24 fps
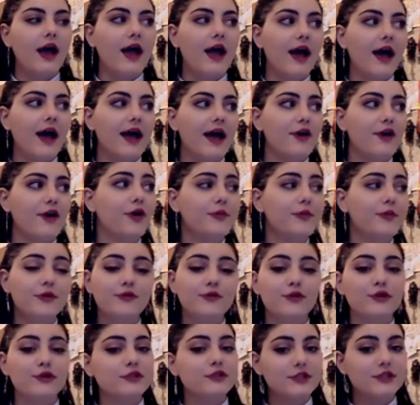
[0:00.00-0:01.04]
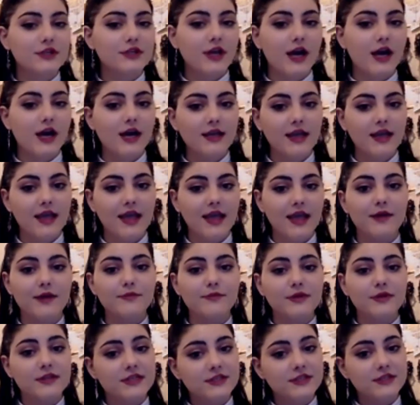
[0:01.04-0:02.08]
Uh, I hope you learned a lot
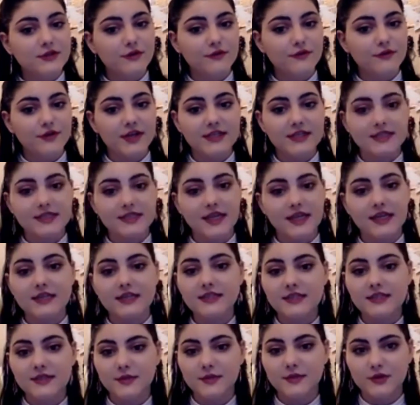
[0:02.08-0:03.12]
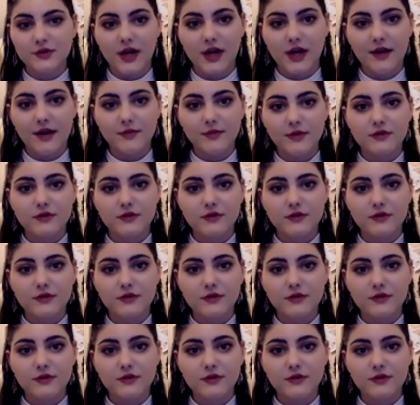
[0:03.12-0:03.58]
and please don't forget to like and subscribe.